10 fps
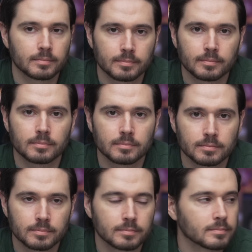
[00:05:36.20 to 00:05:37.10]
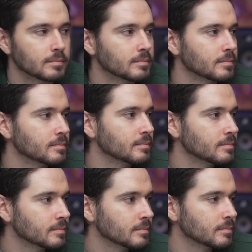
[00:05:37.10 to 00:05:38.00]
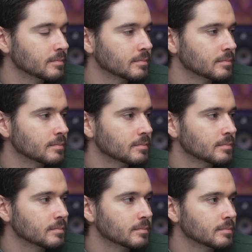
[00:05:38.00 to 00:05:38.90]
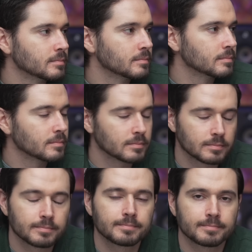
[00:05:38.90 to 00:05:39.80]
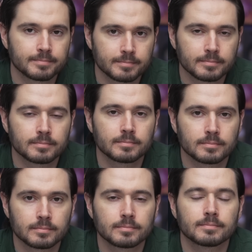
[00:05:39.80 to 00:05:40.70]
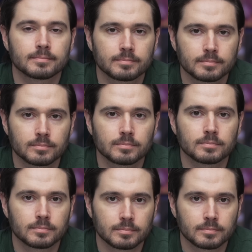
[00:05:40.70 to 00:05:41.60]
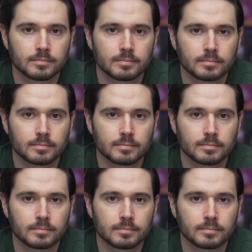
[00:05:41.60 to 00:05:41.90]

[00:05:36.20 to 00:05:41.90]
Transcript: (not speaking)